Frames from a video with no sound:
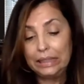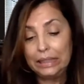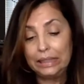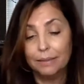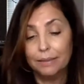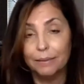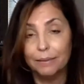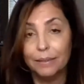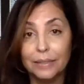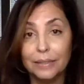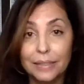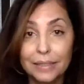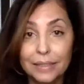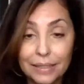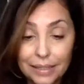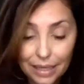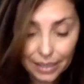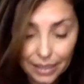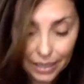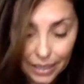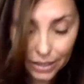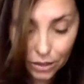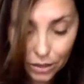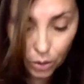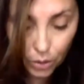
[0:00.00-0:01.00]
I'm gonna
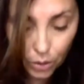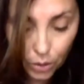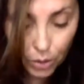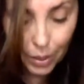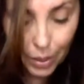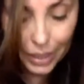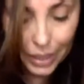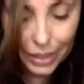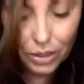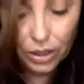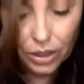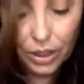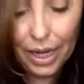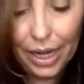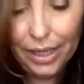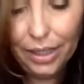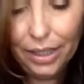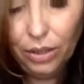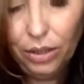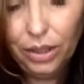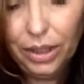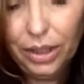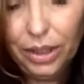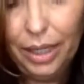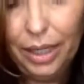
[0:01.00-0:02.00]
send it. So you want it to kind of
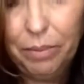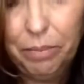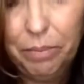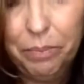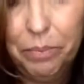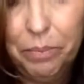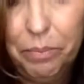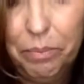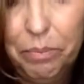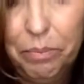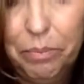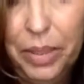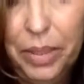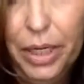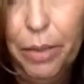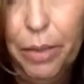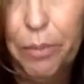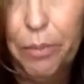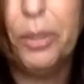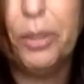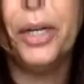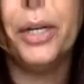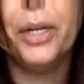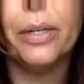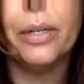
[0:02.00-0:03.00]
look like peanut
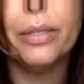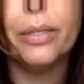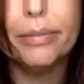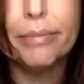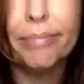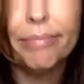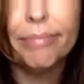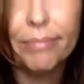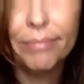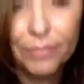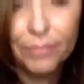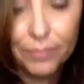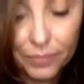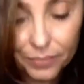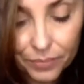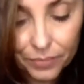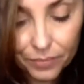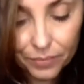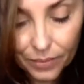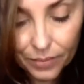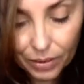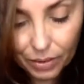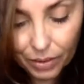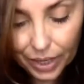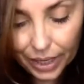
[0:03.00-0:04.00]
butter,
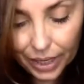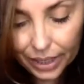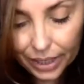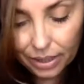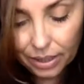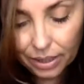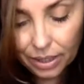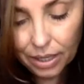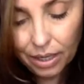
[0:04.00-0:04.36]
right?